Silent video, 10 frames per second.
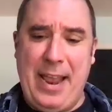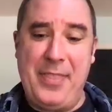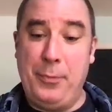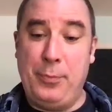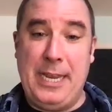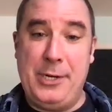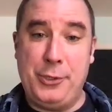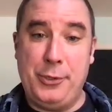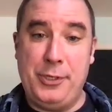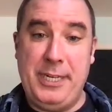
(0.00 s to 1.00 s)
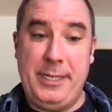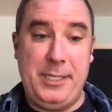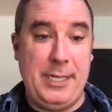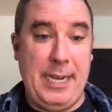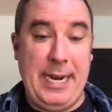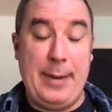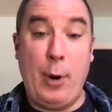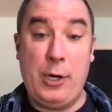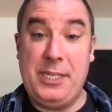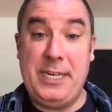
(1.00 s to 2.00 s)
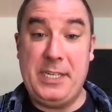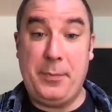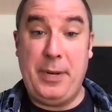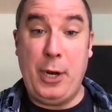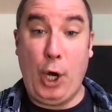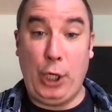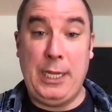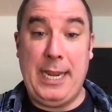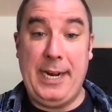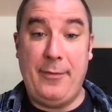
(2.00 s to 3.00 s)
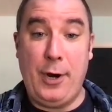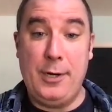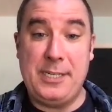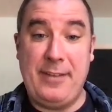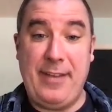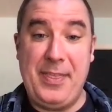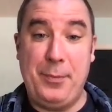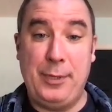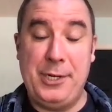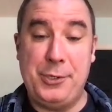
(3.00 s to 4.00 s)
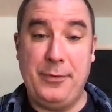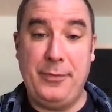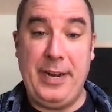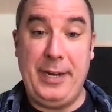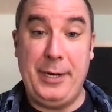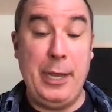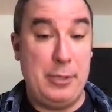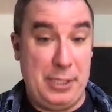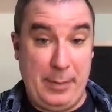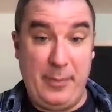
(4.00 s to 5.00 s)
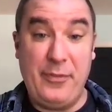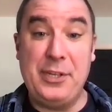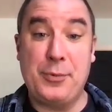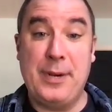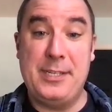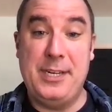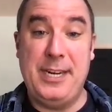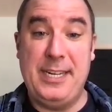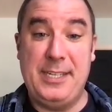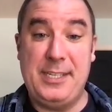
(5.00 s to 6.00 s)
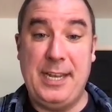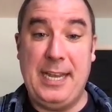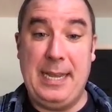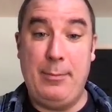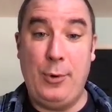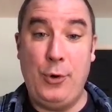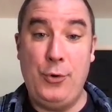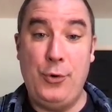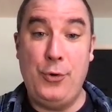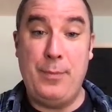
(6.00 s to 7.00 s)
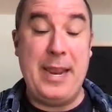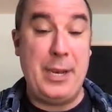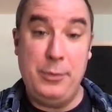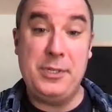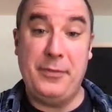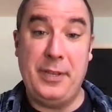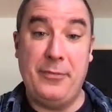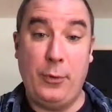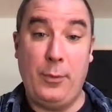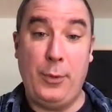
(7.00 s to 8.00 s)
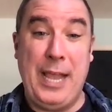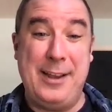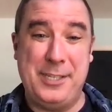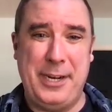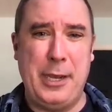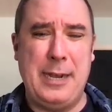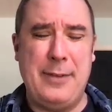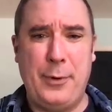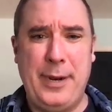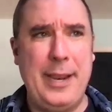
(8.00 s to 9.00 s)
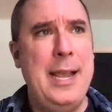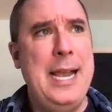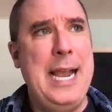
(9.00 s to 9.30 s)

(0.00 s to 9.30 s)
had the pleasure since uh, MRC is a PR client of ours. I've had the pleasure of getting to know some of these residents um, who, make use of the affordable housing offering,